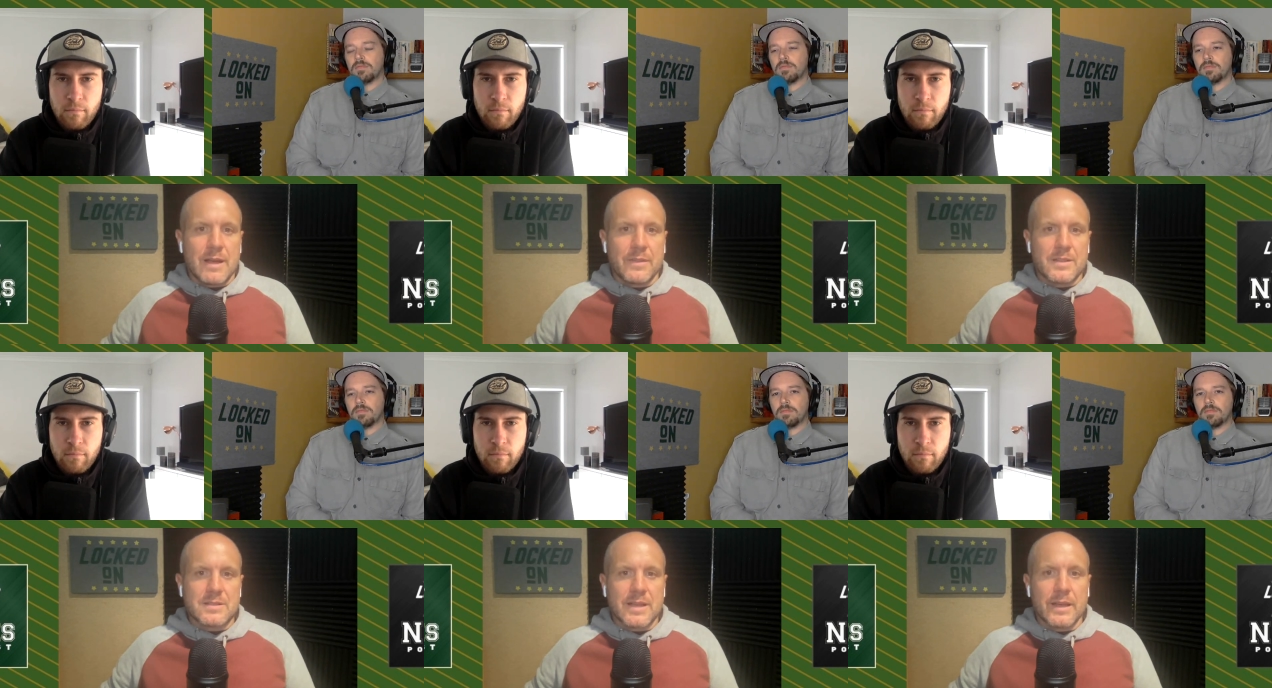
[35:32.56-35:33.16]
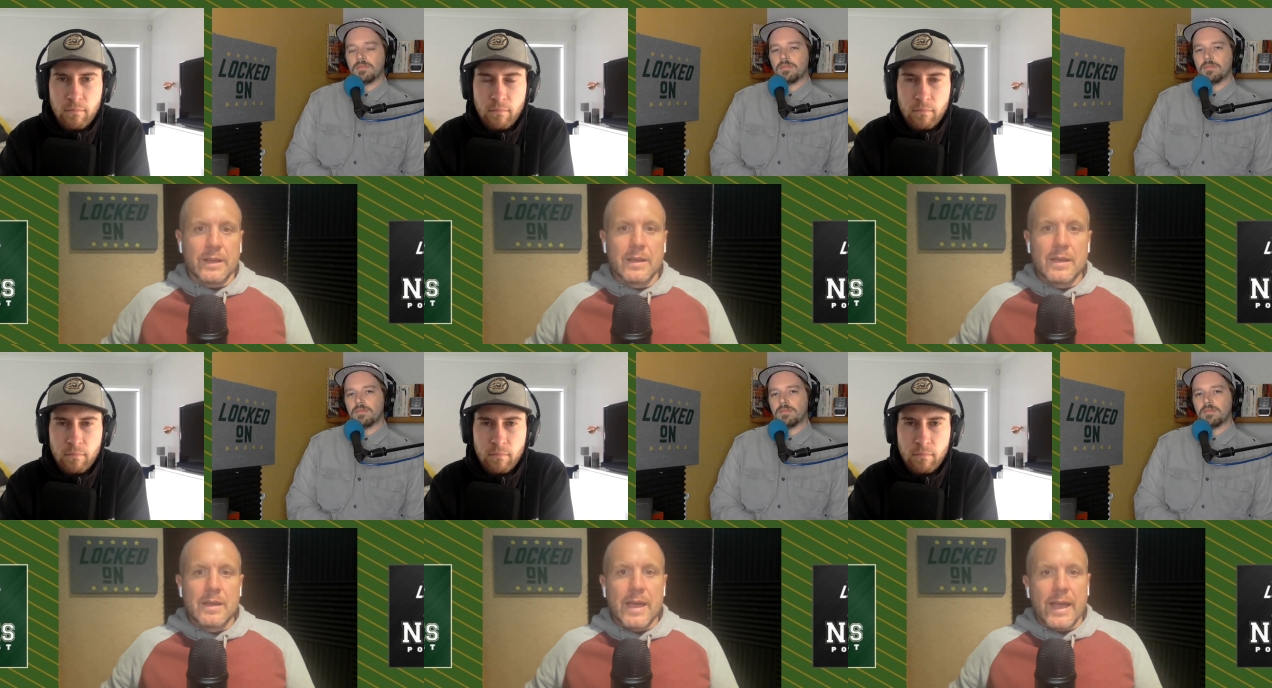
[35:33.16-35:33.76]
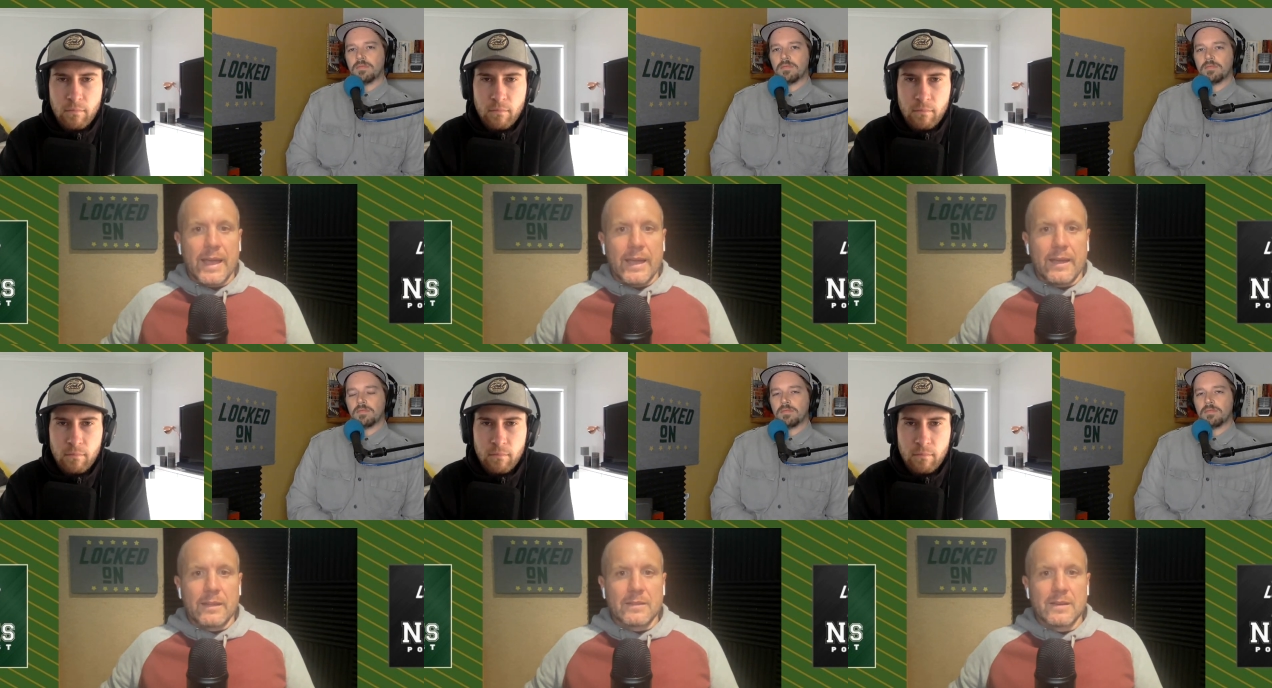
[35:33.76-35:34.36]
Speaker 1: around this thing,
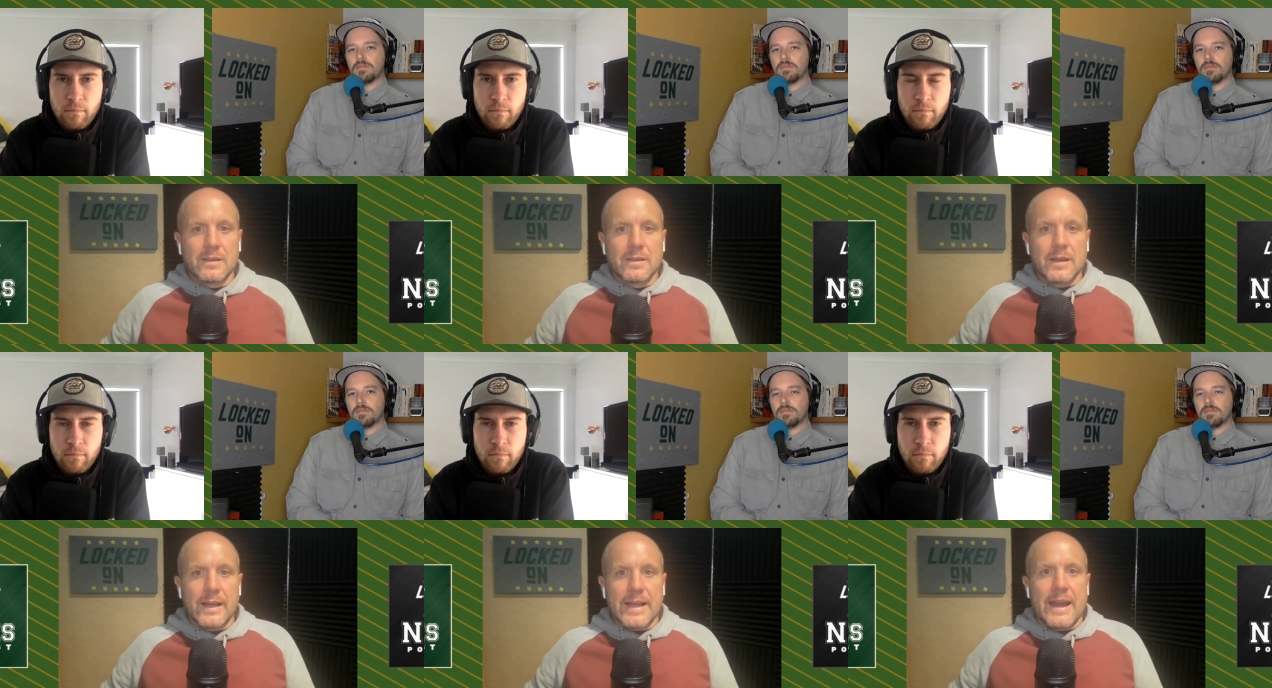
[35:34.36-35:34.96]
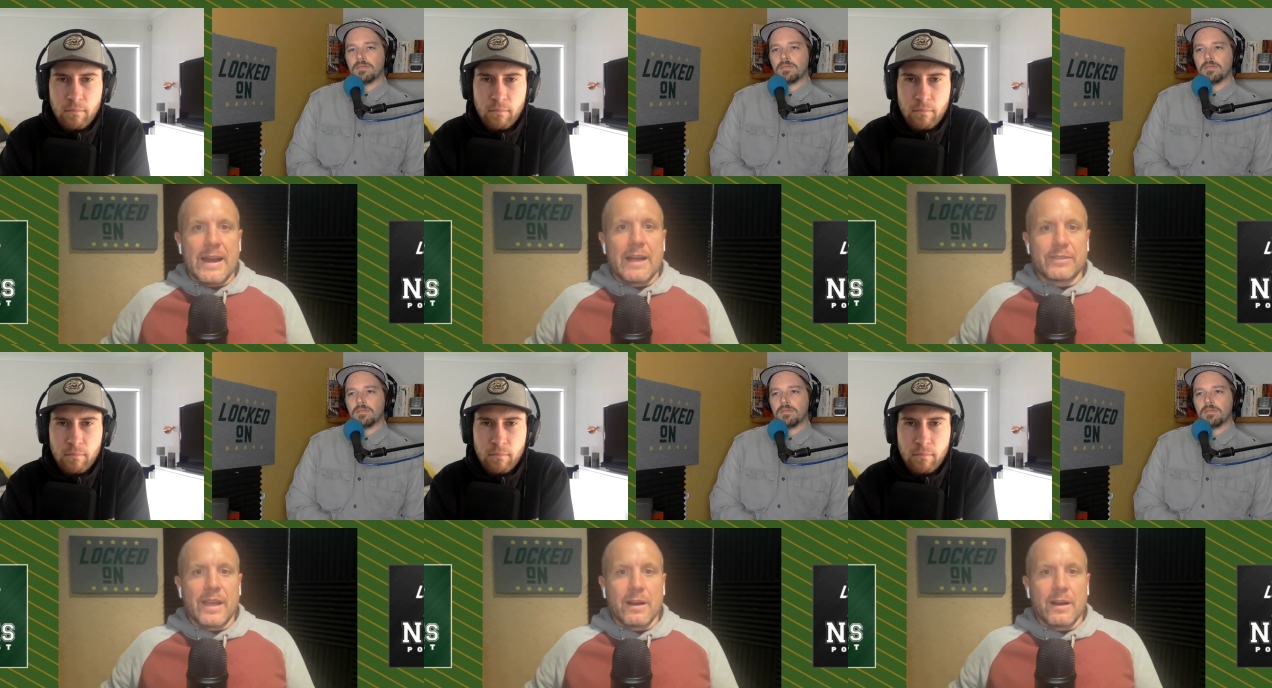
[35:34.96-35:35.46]
and I got it out